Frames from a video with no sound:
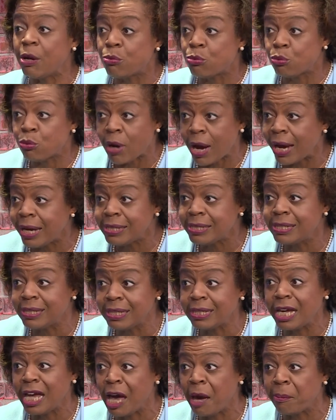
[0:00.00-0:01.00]
and rioted
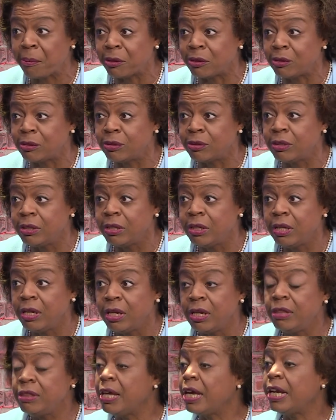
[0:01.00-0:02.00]
the Capitol
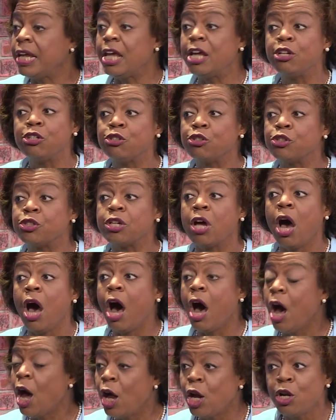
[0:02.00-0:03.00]
that injured
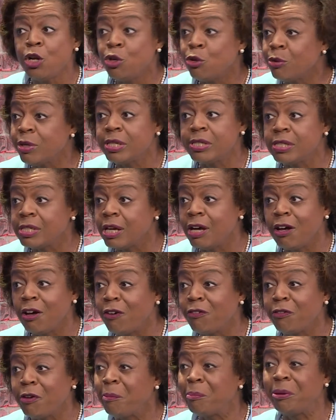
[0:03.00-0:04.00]
hundreds
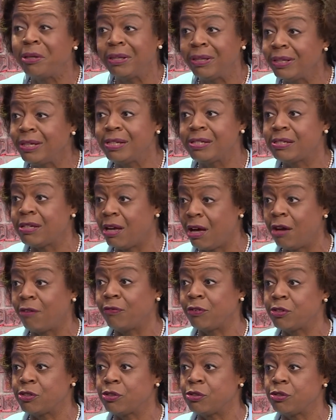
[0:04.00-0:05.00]
of police
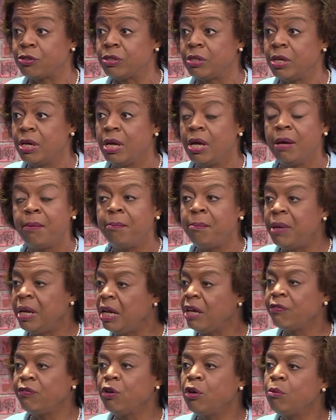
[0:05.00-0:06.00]
officers,
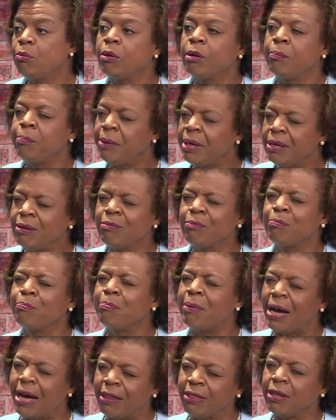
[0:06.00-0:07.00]
many of whom were beaten
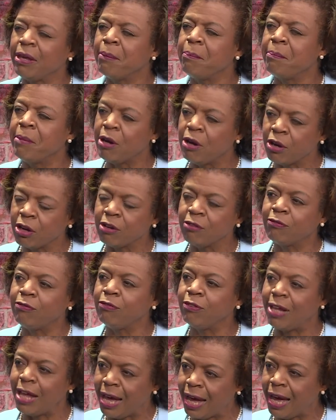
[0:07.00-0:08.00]
by the American
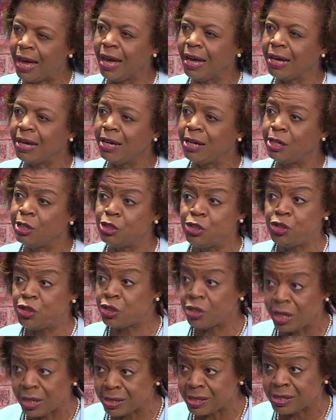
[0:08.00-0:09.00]
flag,
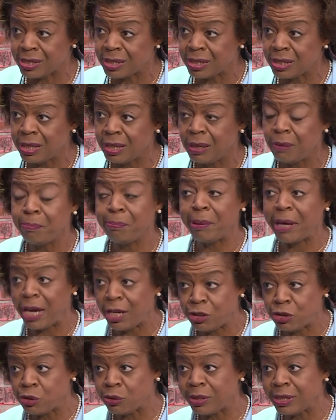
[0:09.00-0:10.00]
just
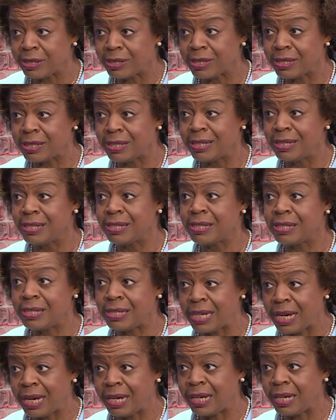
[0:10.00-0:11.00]
patriots
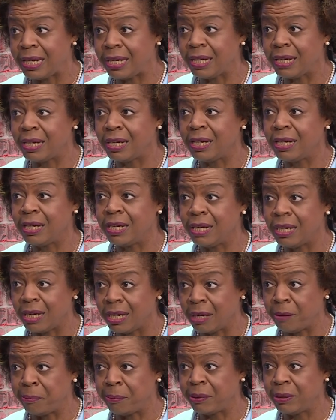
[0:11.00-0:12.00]
standing
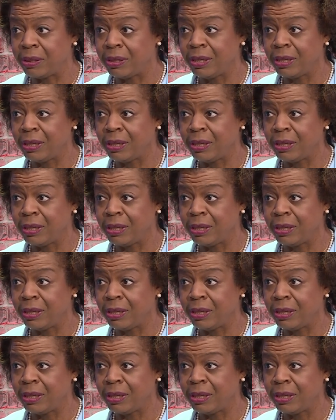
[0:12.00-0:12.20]
up.